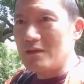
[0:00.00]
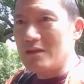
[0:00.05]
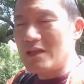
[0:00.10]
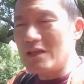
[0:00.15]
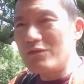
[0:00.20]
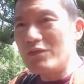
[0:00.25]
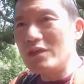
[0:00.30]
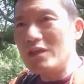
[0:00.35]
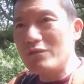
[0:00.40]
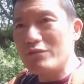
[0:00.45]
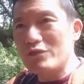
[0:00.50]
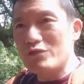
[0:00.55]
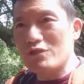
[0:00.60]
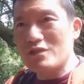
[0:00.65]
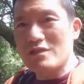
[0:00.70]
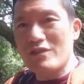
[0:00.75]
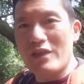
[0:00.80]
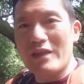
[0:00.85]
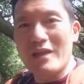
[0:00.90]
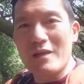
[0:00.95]
Even if you
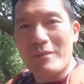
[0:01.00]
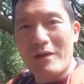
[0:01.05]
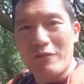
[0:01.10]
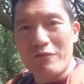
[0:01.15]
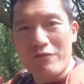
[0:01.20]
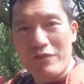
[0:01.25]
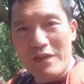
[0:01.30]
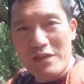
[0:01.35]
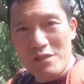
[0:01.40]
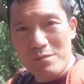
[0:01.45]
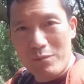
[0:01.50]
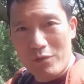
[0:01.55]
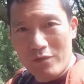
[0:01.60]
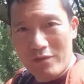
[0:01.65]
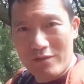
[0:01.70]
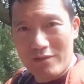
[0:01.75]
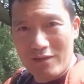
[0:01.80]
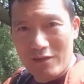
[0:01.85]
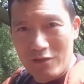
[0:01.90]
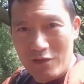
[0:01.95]
just think about Facebook
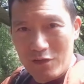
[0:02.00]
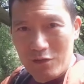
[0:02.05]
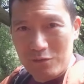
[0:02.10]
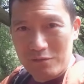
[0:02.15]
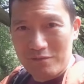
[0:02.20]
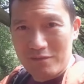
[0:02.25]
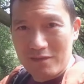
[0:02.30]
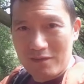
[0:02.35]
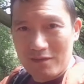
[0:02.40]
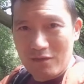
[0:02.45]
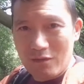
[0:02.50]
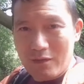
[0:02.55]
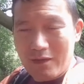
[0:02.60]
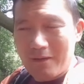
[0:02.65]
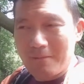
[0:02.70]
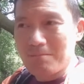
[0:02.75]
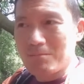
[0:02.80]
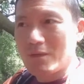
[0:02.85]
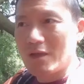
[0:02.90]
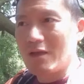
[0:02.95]
alone,
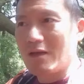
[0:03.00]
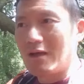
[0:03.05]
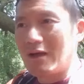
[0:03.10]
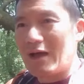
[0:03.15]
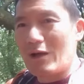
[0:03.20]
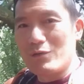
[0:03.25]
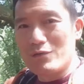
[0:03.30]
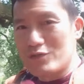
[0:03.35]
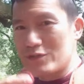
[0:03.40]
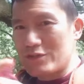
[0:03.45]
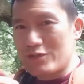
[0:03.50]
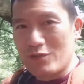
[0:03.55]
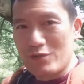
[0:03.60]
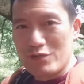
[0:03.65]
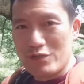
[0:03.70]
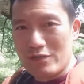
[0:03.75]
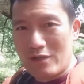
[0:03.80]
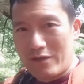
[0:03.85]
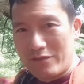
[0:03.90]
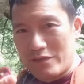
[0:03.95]
okay? I was just
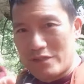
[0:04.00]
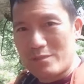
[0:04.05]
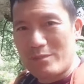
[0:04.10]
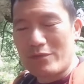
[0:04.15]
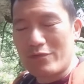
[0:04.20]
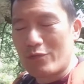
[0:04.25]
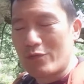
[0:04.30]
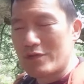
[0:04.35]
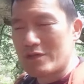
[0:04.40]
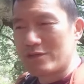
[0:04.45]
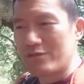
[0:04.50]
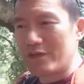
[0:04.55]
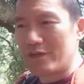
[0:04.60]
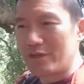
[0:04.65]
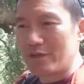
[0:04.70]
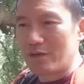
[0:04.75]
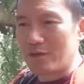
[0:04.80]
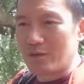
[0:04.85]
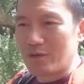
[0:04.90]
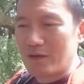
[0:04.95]
searching on this before this
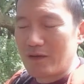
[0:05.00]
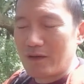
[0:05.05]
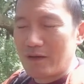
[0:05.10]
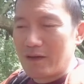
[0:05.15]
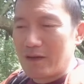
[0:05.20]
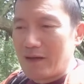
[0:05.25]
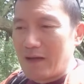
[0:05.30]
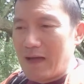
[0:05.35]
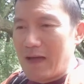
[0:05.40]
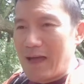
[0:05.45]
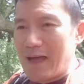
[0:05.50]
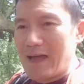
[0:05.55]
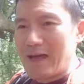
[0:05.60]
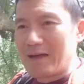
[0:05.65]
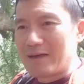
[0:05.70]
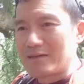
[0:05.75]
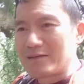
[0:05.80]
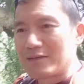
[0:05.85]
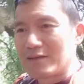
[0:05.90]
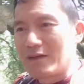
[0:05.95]
video,
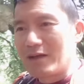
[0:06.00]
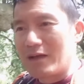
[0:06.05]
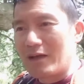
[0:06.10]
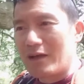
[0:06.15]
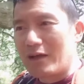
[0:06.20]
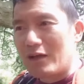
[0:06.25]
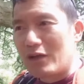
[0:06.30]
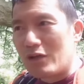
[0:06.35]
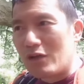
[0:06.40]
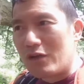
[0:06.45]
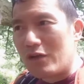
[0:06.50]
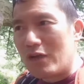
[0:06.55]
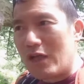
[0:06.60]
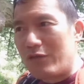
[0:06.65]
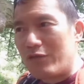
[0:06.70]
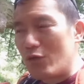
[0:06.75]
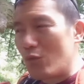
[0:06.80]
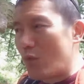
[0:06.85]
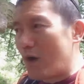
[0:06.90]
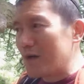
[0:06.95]
and
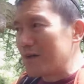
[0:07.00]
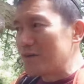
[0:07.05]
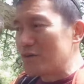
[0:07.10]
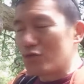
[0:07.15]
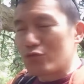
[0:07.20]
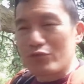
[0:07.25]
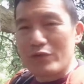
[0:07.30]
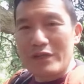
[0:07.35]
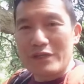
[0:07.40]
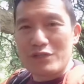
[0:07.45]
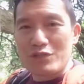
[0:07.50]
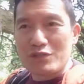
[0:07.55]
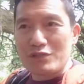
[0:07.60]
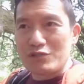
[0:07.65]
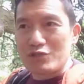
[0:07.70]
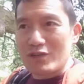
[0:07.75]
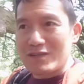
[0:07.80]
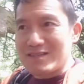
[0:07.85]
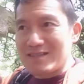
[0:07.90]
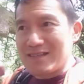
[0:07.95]
if you wanted to reach
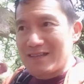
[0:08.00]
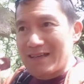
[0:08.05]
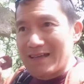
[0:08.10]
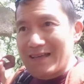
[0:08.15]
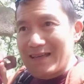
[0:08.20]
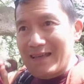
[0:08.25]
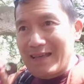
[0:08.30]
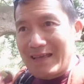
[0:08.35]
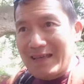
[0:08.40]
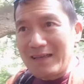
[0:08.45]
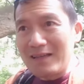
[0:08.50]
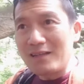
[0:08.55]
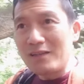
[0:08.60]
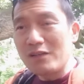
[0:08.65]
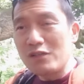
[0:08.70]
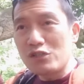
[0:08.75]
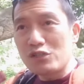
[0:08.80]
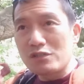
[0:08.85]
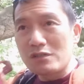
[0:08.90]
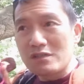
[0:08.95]
just
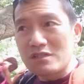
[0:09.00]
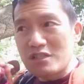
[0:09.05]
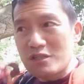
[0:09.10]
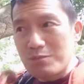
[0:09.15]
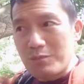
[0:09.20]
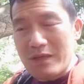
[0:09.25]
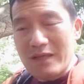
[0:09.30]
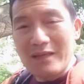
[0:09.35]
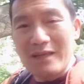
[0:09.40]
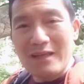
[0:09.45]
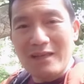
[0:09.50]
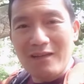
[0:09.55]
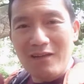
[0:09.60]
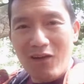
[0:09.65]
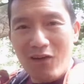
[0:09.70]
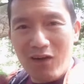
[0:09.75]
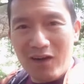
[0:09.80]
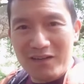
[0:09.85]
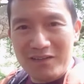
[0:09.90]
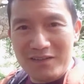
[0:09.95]
English speaking
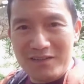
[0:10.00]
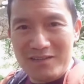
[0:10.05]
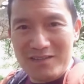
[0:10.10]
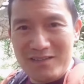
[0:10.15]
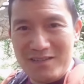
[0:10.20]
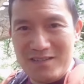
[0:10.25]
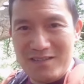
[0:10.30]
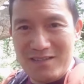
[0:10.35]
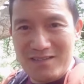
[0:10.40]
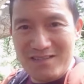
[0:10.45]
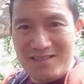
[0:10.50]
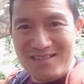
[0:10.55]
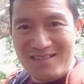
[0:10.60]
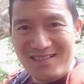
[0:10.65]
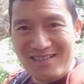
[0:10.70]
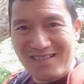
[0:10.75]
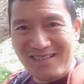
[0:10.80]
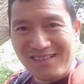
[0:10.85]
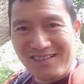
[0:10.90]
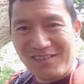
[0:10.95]

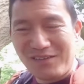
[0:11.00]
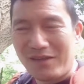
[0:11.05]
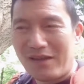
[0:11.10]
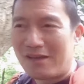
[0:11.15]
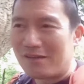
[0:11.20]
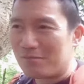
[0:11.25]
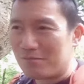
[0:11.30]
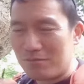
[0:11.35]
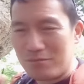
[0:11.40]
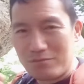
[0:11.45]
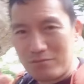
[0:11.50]
audiences, okay,